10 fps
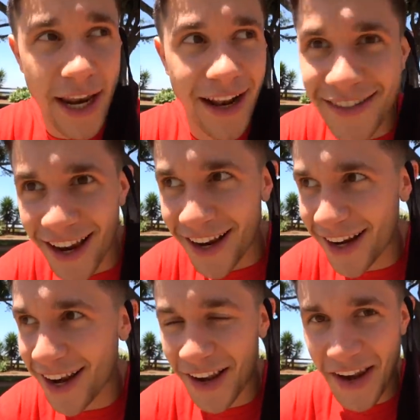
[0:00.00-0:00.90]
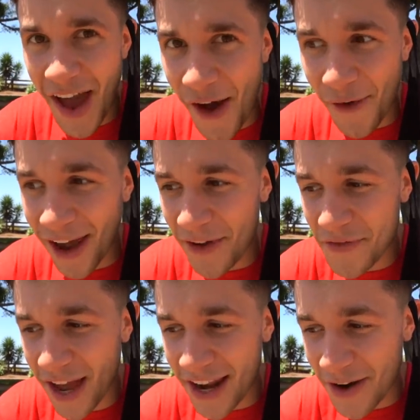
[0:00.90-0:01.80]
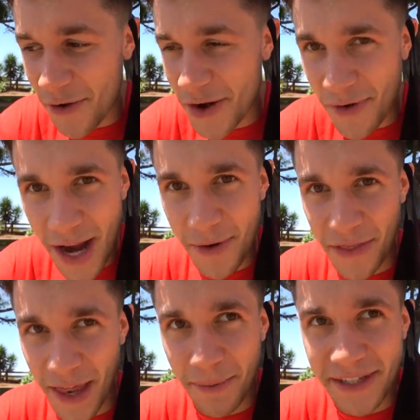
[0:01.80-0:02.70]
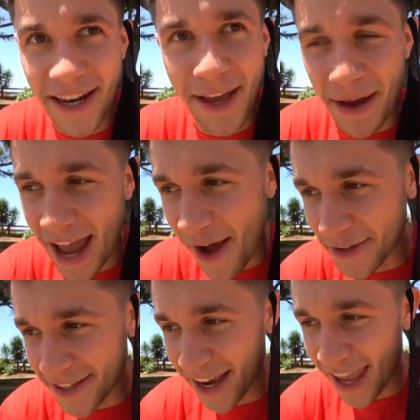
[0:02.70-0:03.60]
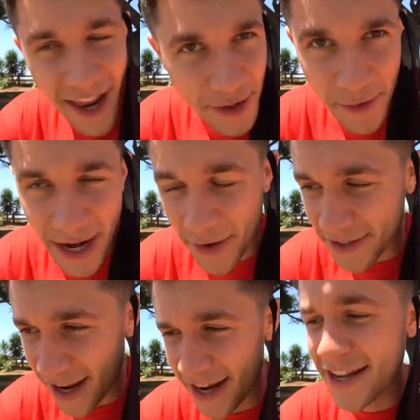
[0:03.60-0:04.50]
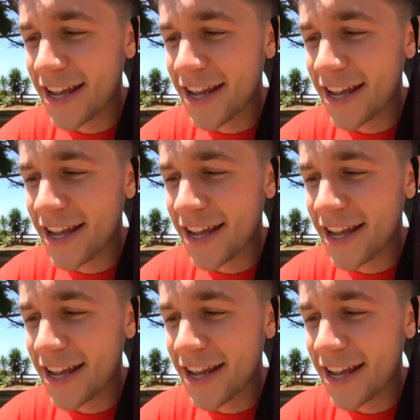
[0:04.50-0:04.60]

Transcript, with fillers: And it's like, no, I've got no one to raid with and I'm sitting at my house. I can't do raid hour tonight.